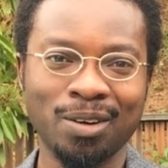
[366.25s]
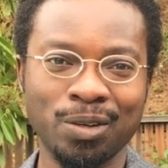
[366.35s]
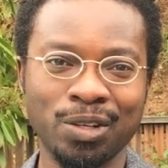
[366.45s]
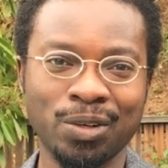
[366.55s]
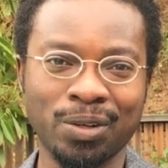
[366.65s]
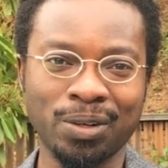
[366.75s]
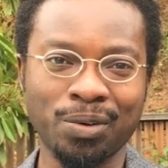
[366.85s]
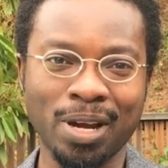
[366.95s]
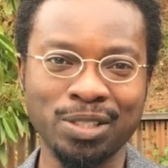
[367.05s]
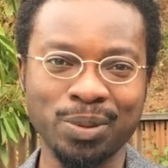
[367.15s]
on your
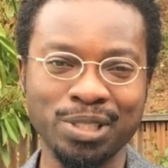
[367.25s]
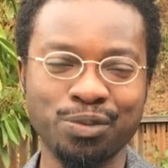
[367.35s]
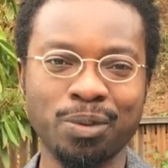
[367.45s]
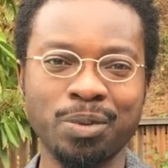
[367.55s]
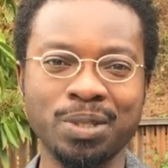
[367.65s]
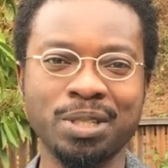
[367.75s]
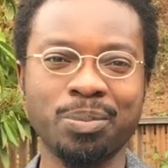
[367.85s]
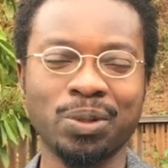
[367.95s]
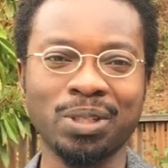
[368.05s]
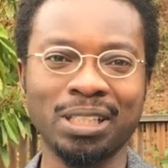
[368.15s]
graduation from UC
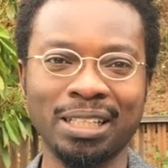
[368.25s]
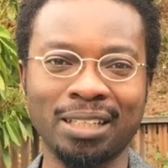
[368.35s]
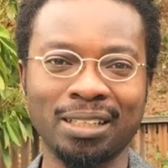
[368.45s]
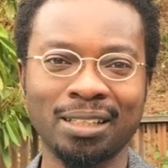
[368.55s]
Berkeley.